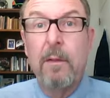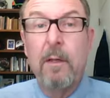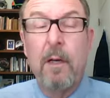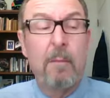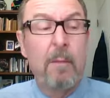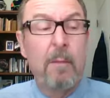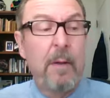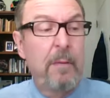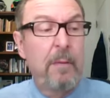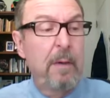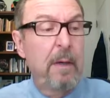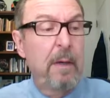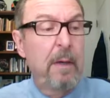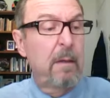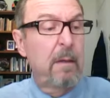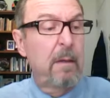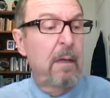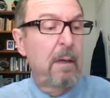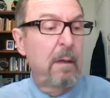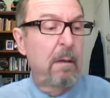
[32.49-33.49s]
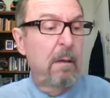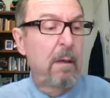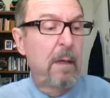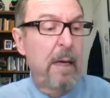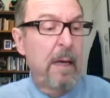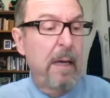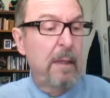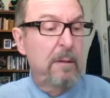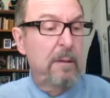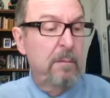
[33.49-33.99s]
Taught my 3 o'clock
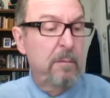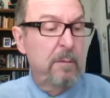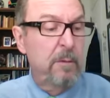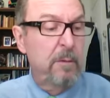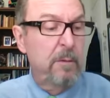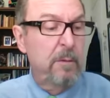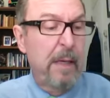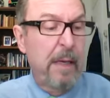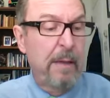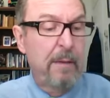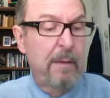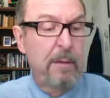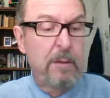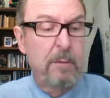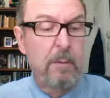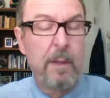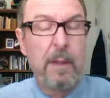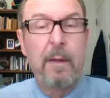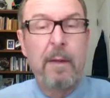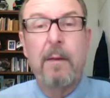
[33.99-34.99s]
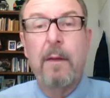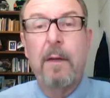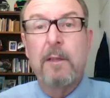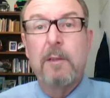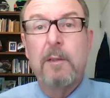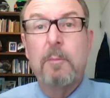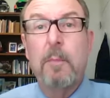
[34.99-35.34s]
class and we're back in the swing of things.